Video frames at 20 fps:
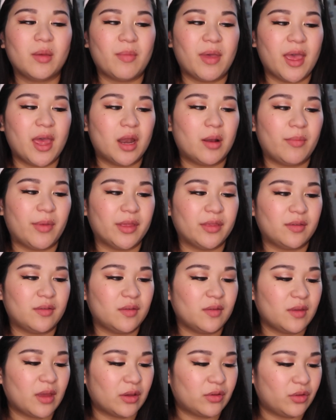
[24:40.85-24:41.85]
in my head, I'm like, this
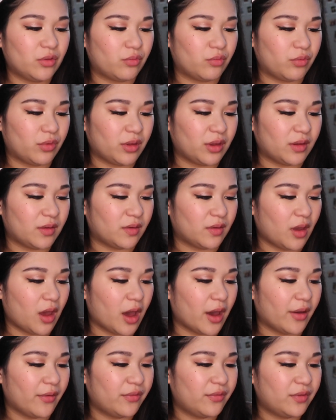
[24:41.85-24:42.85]
is actually really
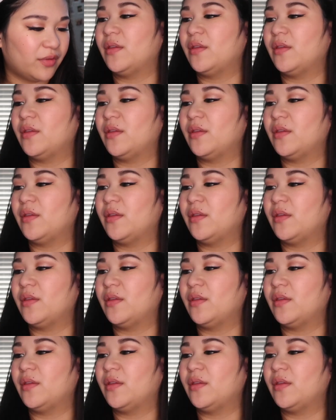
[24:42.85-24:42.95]
soft.